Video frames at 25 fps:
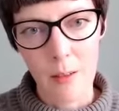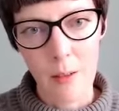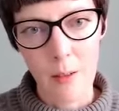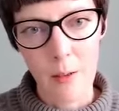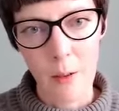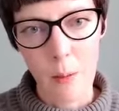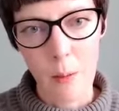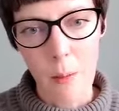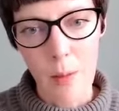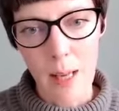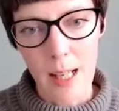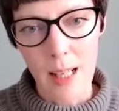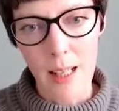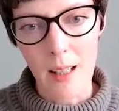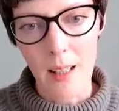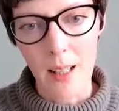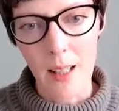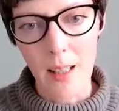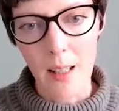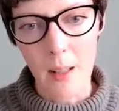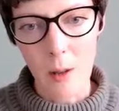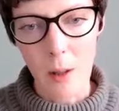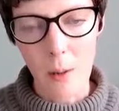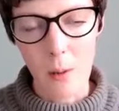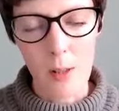for me you
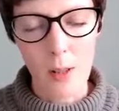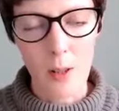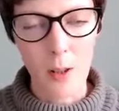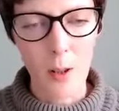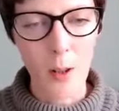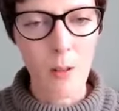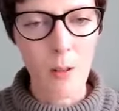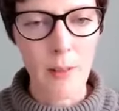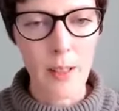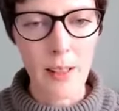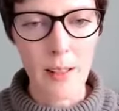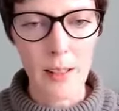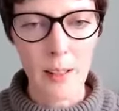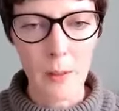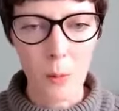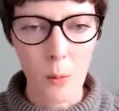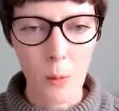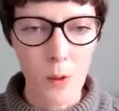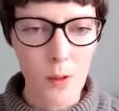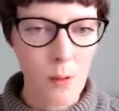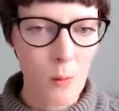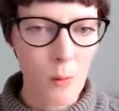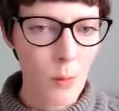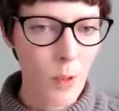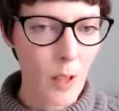know there was a lot of it that
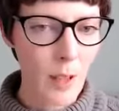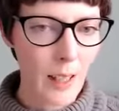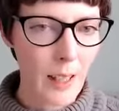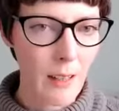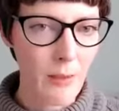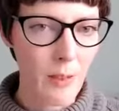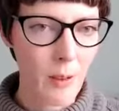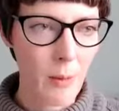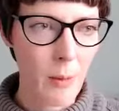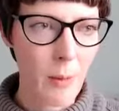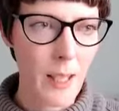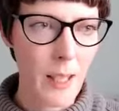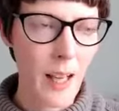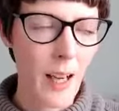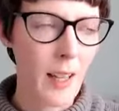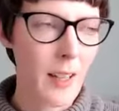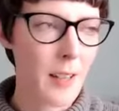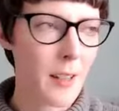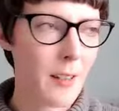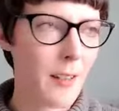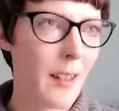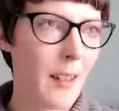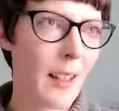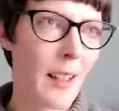wasn't working for me i